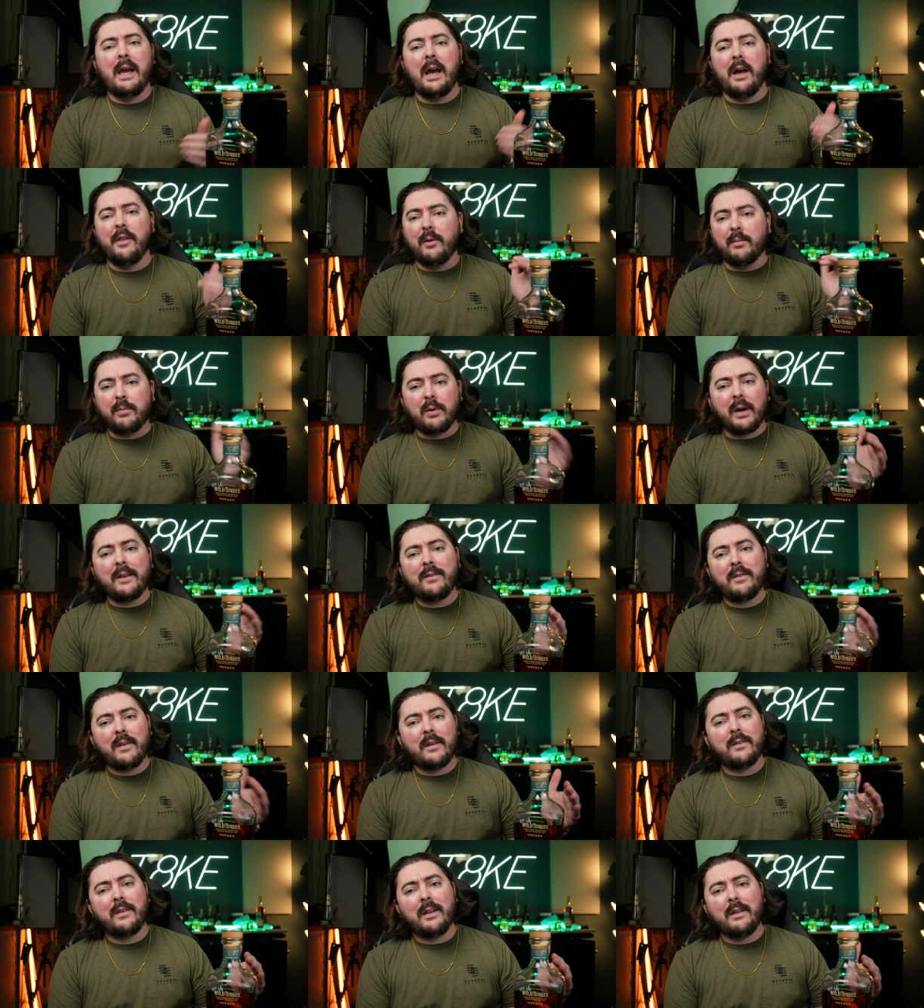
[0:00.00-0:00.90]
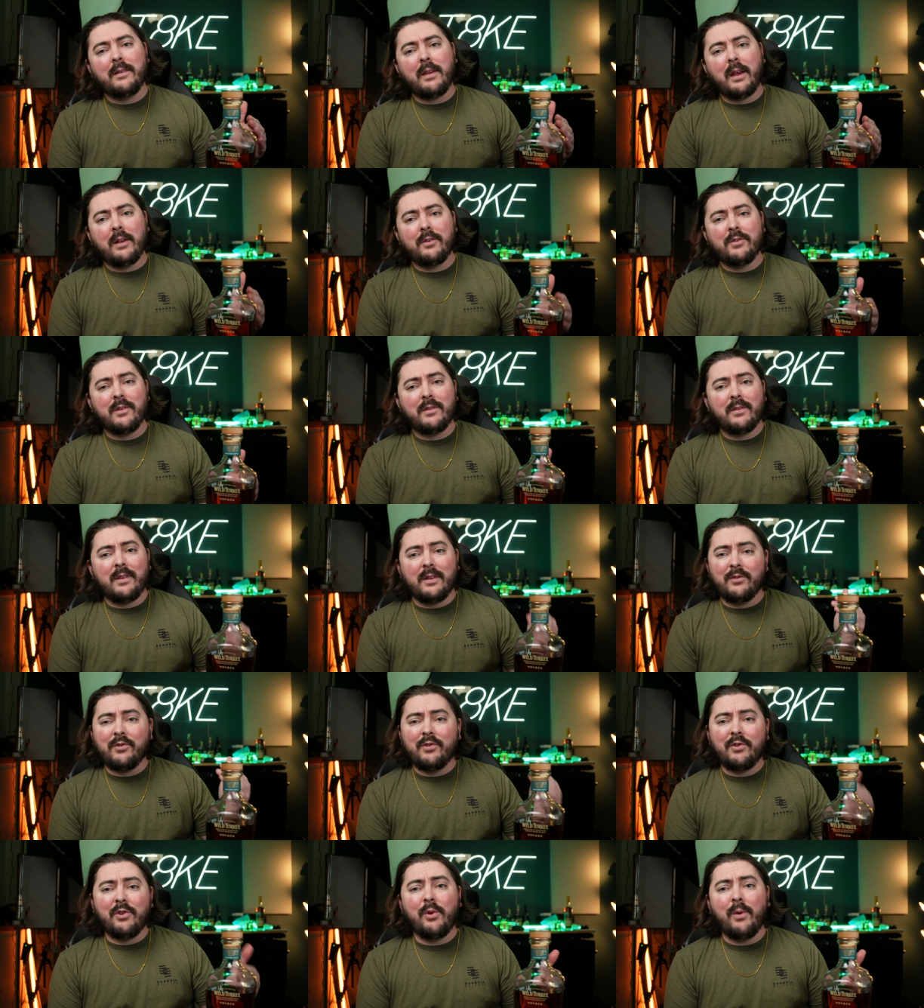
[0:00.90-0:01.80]
Uh, the price is contentious.
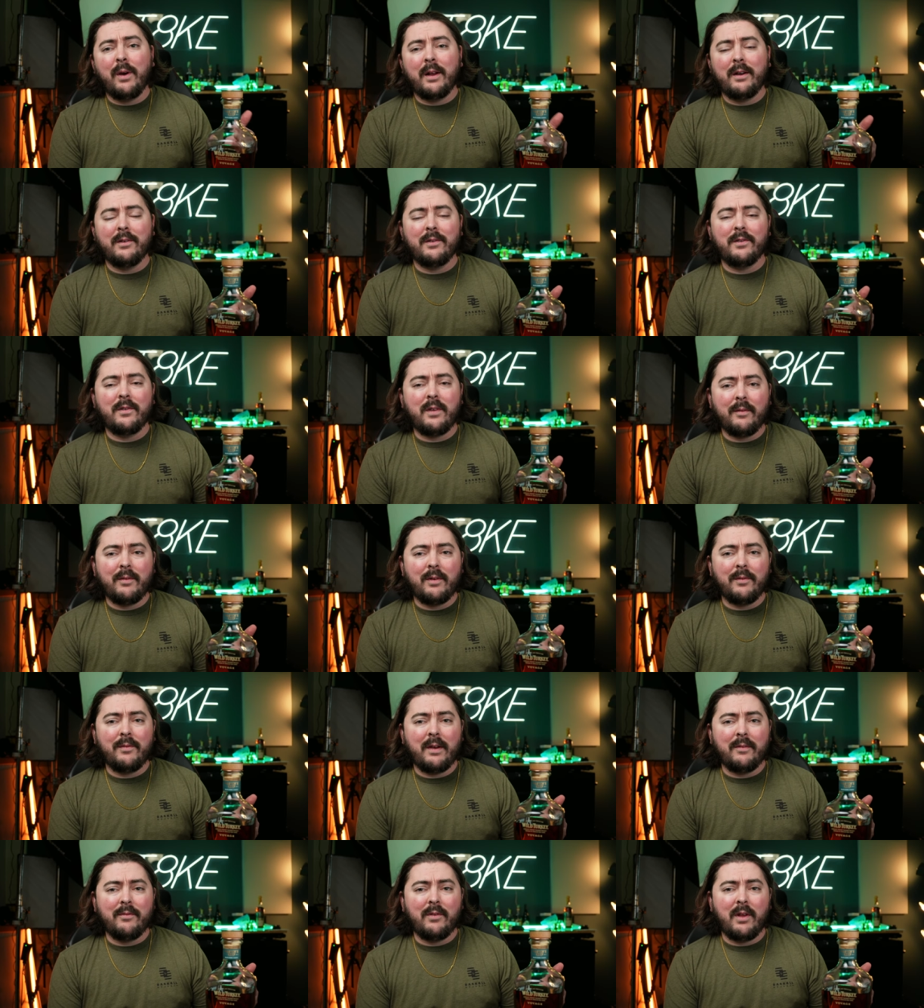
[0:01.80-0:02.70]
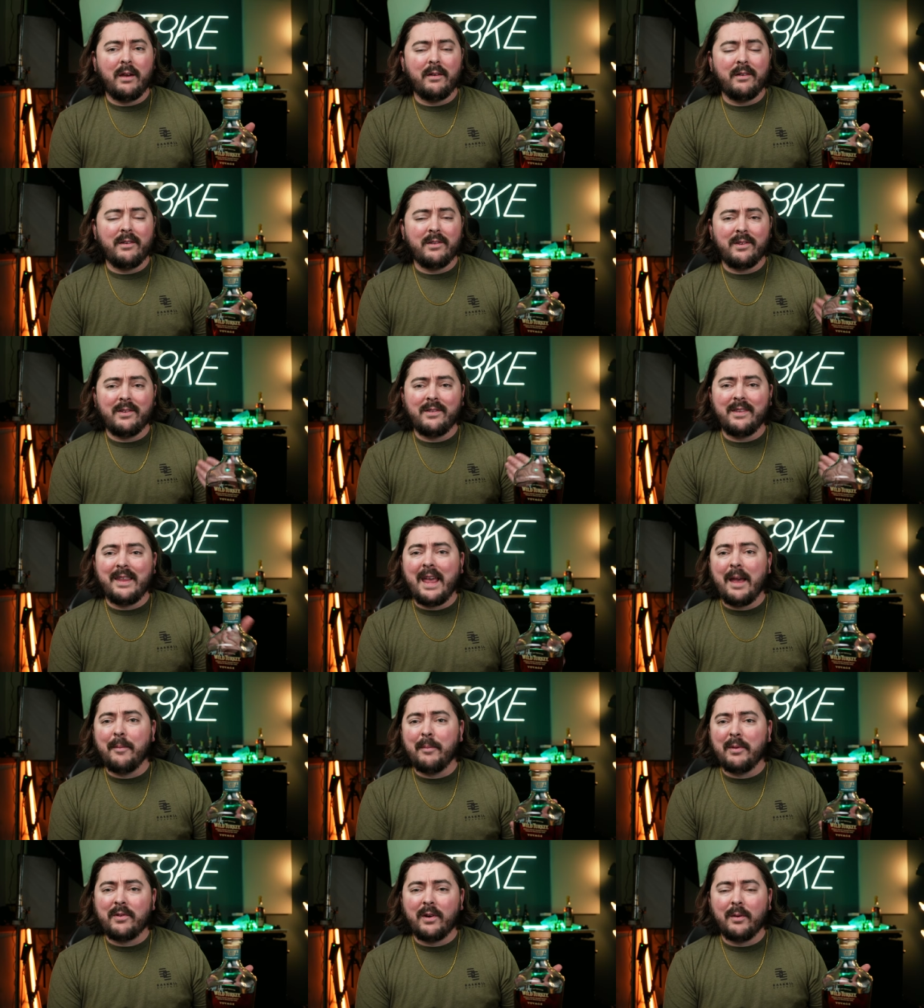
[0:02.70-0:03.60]
It's $275 is the
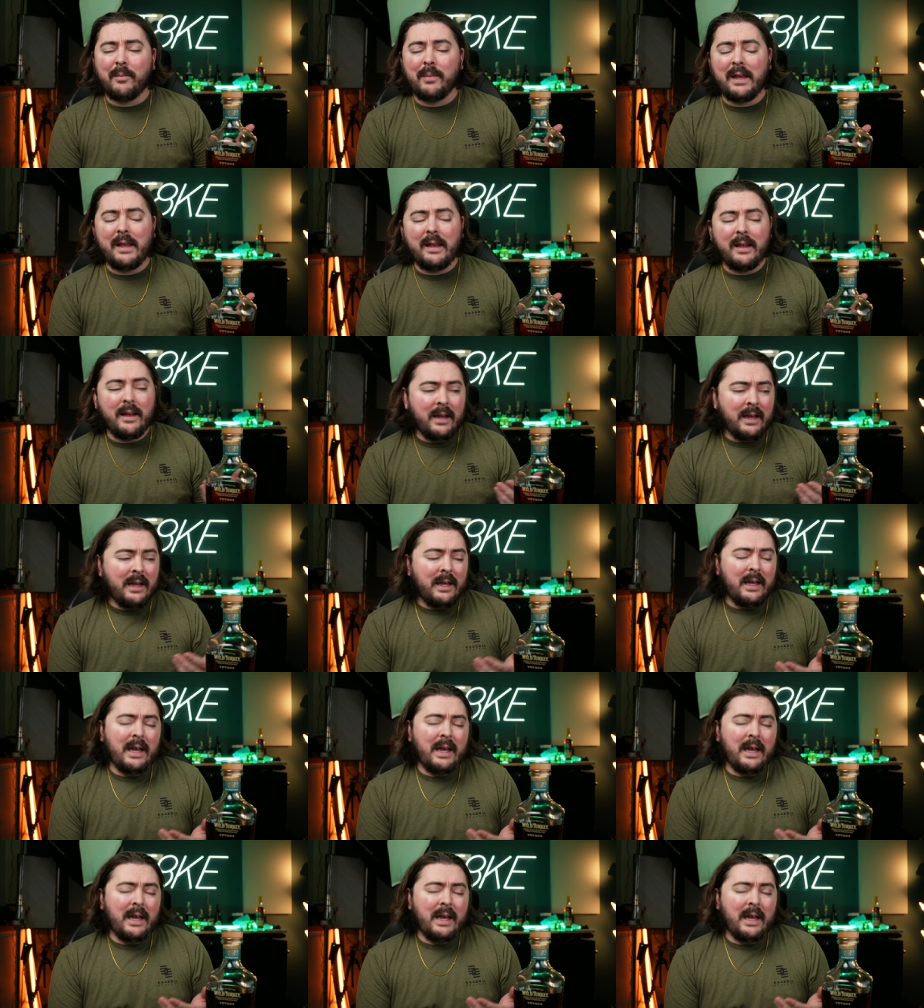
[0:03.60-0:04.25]
MSRP.